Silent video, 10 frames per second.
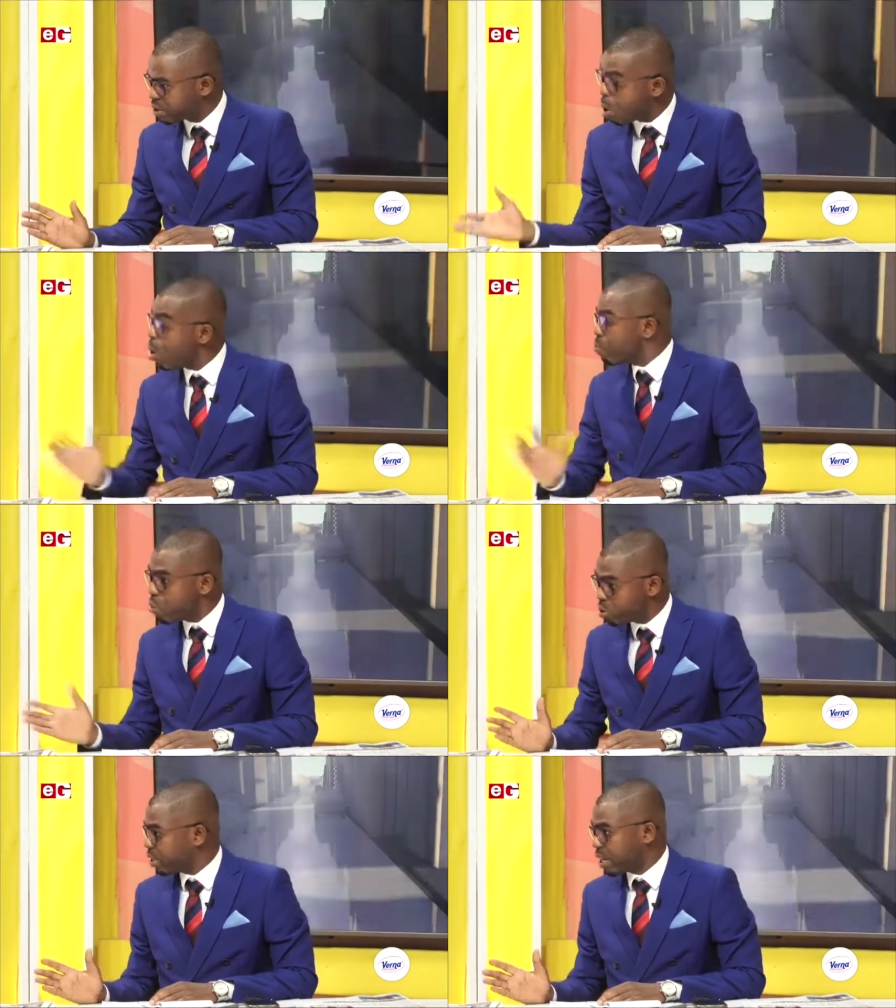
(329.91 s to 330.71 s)
on
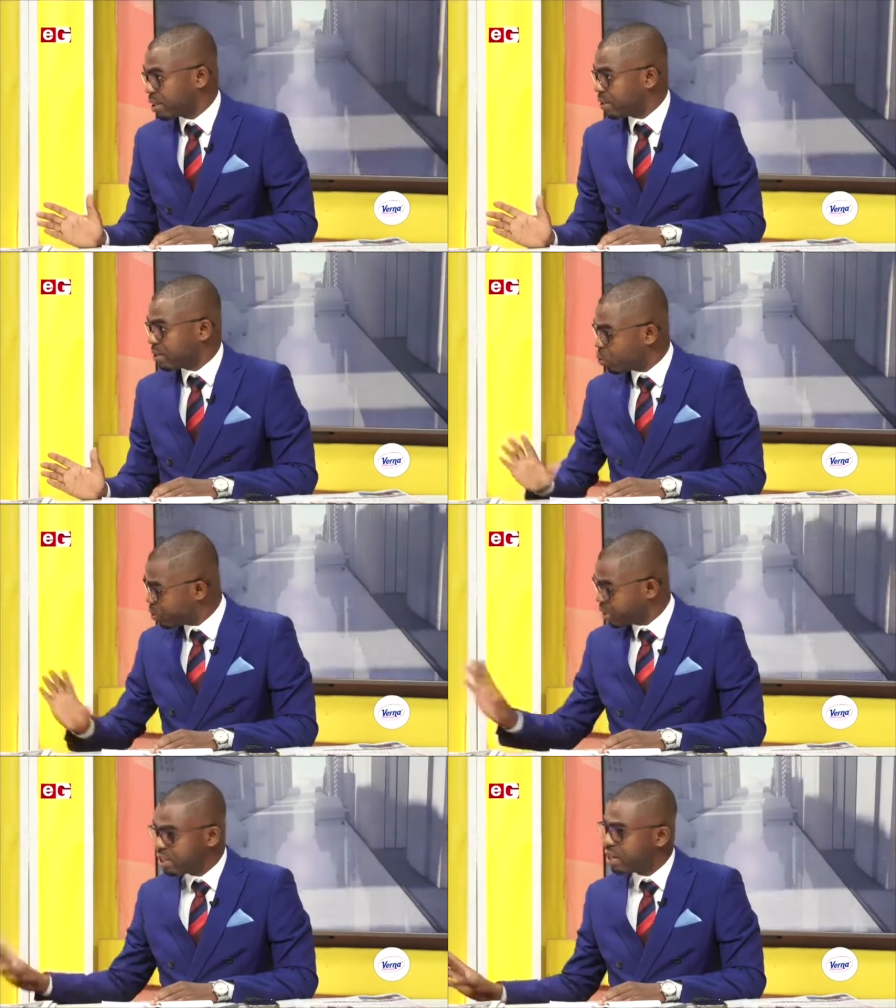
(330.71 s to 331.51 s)
both sides,
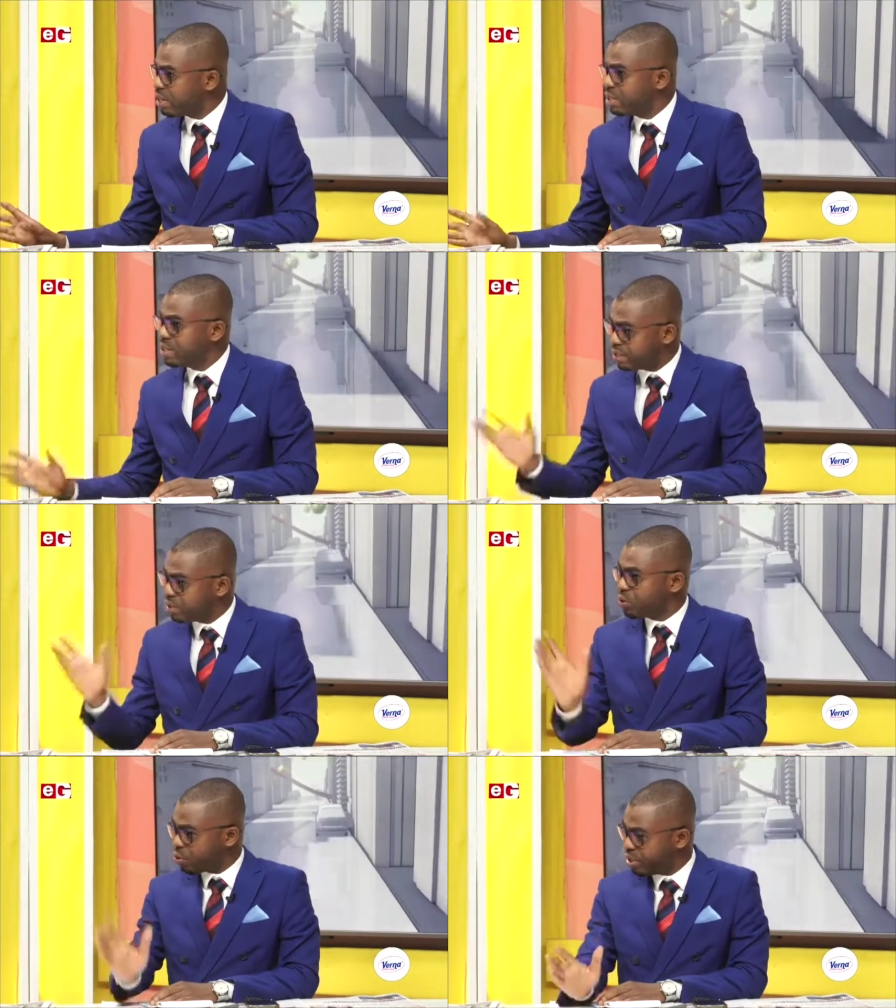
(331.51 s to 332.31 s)
20 mm. NDC,
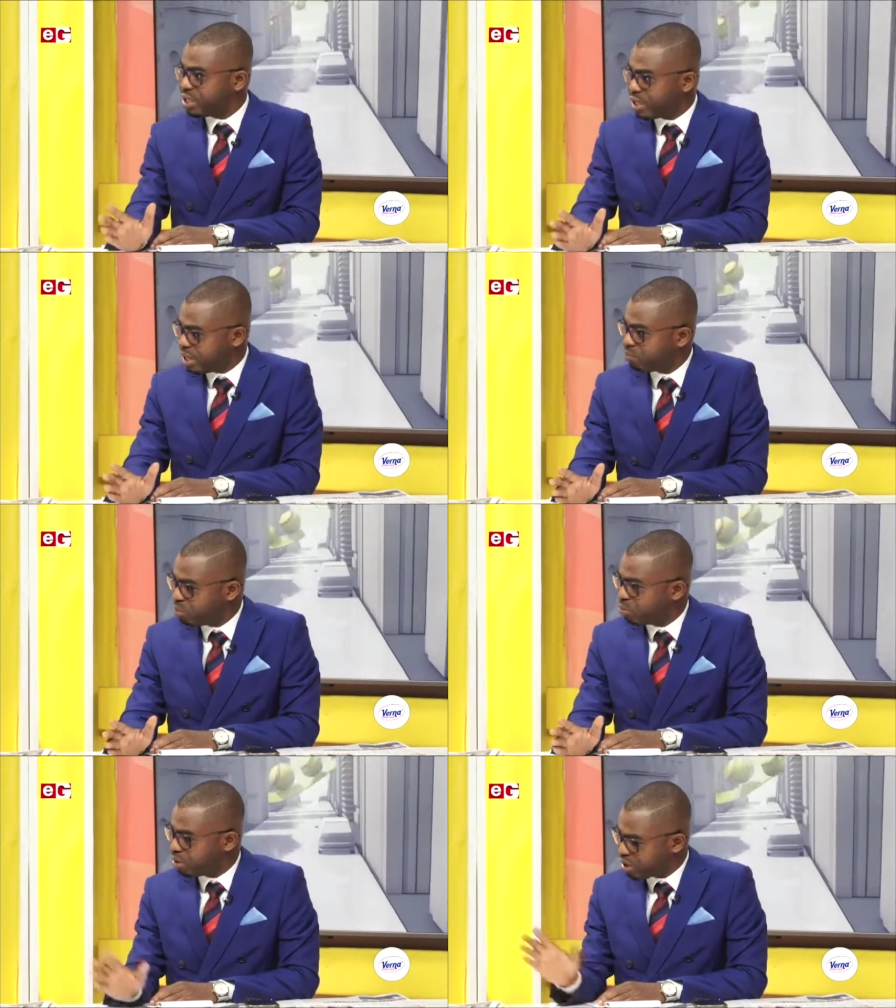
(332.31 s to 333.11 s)
20
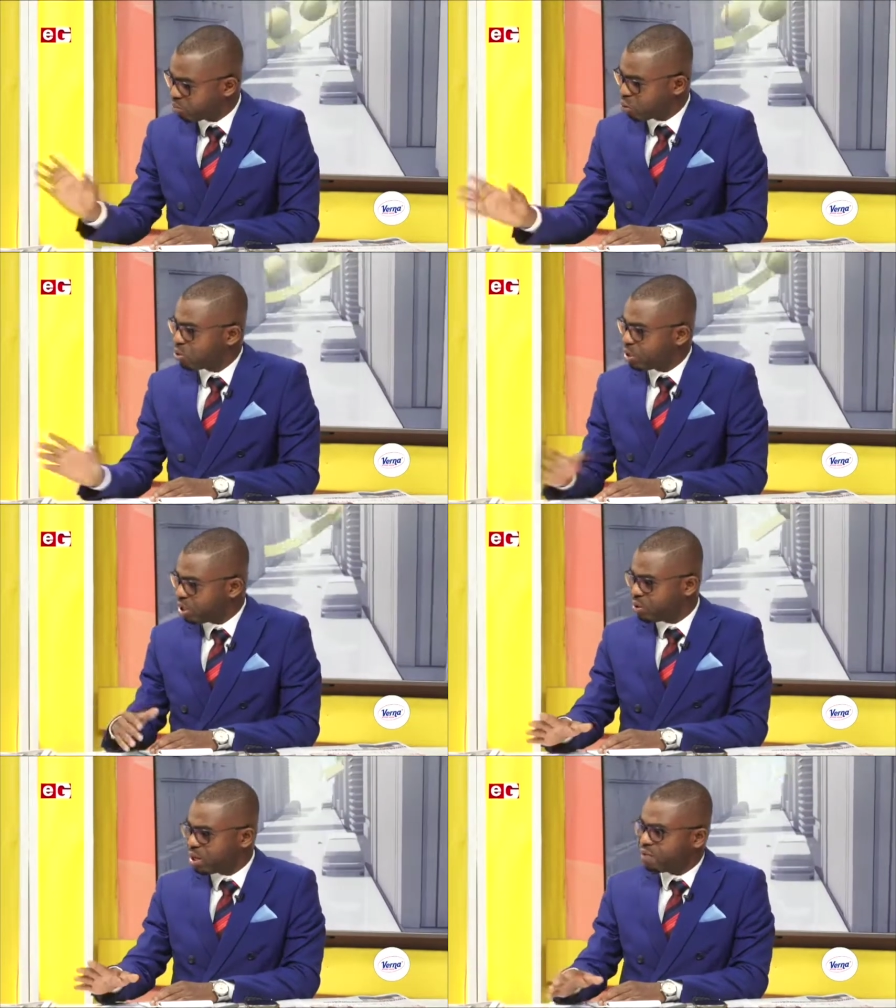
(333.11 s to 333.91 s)
NPP, and I'm sure that
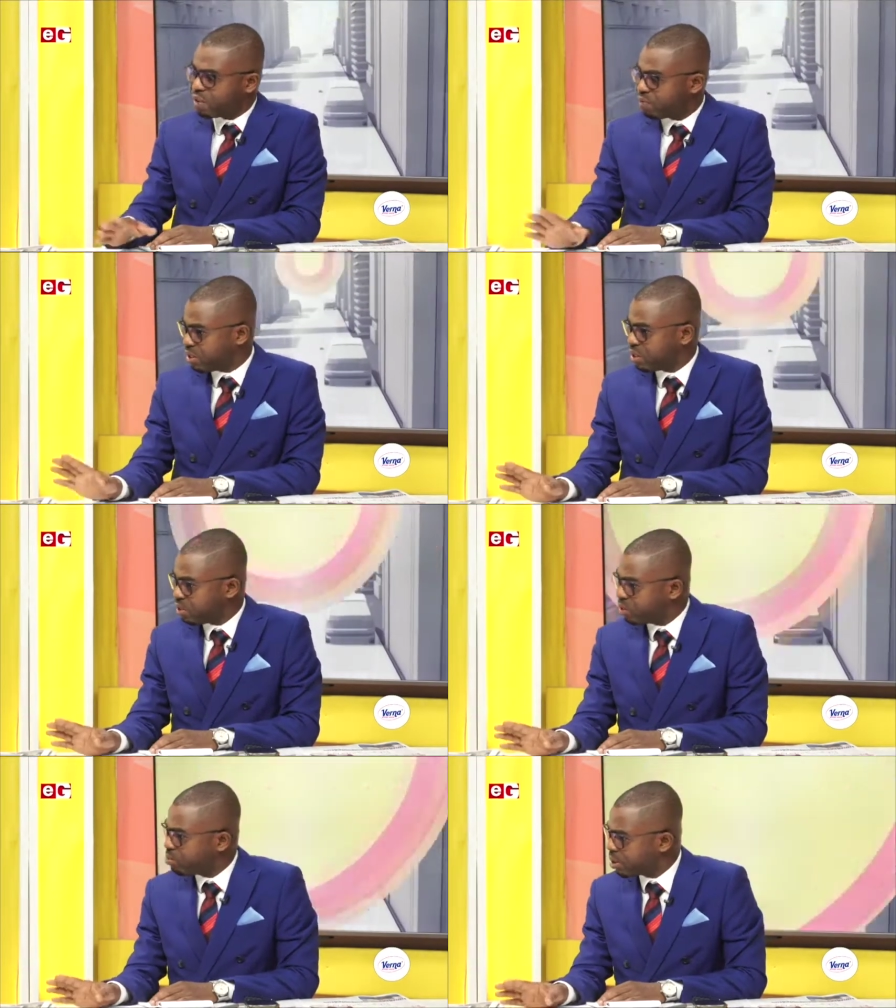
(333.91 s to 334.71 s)
you have averted
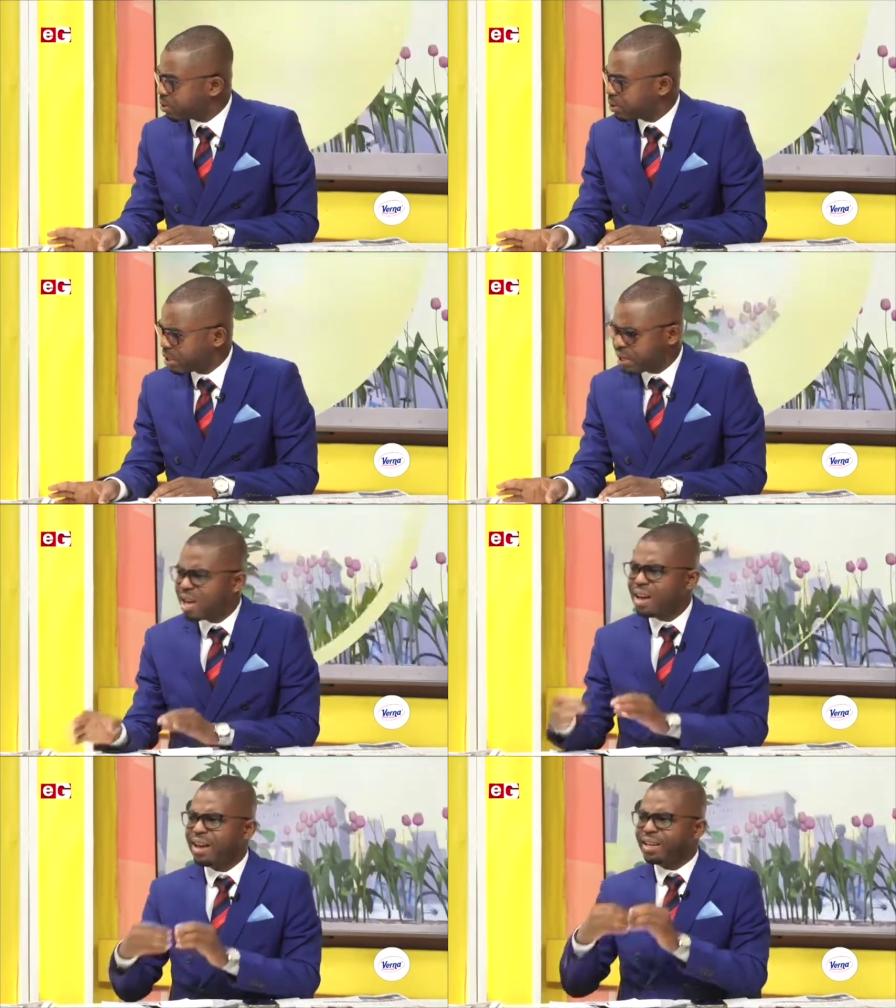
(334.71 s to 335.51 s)
your minds to that. Mm.